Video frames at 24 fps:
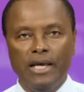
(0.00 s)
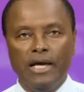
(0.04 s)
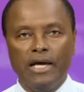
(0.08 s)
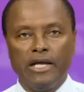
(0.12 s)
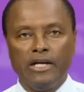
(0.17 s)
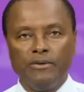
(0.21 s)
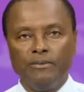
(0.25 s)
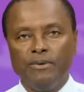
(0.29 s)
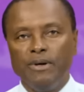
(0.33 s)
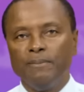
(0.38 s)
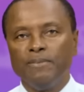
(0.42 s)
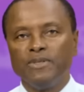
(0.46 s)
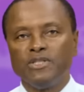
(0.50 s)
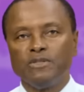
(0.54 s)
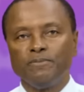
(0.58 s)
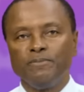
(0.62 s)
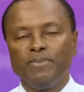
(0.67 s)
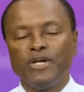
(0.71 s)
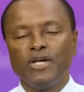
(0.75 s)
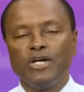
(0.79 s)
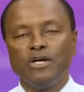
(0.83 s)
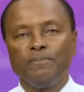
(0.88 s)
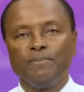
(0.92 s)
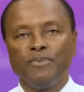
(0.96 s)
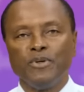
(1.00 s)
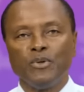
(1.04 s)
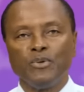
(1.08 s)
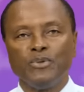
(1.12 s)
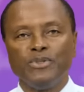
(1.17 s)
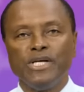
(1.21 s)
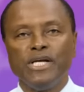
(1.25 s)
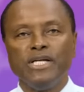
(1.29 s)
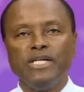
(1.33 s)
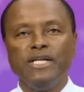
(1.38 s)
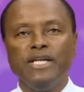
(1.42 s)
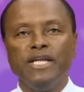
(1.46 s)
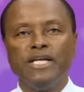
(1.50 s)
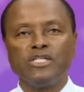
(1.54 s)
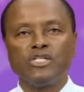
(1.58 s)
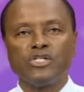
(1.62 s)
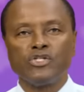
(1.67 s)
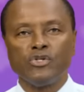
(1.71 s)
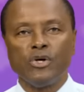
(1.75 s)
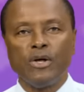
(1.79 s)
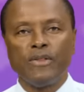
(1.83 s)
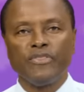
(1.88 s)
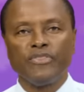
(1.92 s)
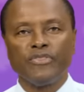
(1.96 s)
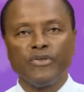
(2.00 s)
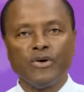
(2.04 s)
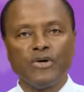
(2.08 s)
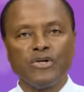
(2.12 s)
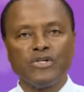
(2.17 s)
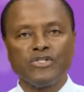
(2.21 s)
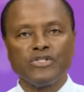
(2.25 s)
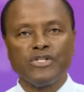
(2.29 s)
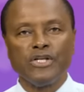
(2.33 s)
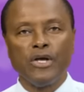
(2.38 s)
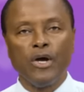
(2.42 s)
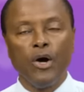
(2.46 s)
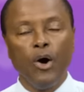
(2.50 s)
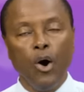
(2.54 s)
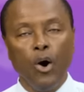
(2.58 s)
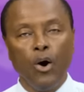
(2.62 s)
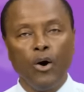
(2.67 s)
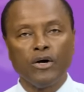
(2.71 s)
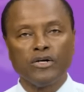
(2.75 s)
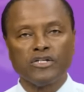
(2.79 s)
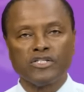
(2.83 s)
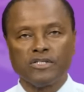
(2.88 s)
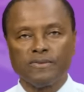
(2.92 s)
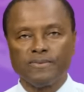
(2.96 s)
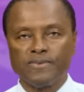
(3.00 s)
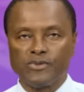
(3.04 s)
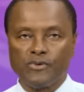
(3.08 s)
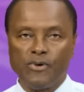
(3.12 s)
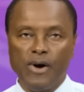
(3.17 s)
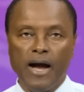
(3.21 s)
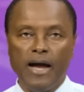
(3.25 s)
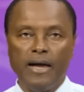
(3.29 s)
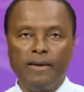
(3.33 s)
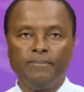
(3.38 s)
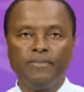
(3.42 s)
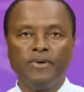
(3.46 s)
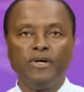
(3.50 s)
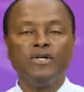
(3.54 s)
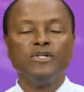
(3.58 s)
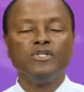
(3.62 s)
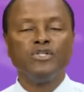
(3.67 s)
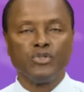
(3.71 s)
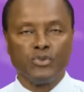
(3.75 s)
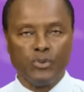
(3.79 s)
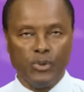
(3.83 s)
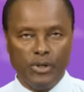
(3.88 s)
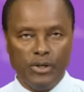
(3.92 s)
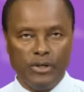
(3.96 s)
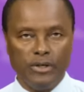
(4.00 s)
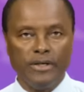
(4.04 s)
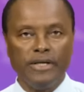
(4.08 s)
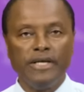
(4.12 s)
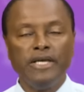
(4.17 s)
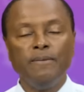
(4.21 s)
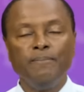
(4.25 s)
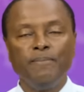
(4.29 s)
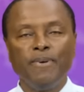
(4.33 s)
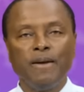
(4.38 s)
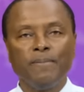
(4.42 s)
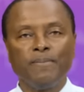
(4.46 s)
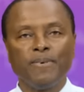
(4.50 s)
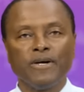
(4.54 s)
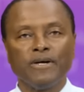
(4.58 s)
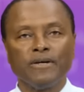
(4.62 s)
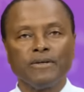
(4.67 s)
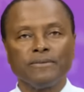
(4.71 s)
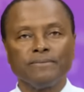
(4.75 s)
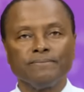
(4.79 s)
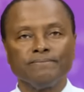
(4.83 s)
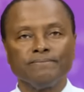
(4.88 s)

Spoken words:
And remember to pick up your Daily Nation on Thursday or subscribe to our e-paper.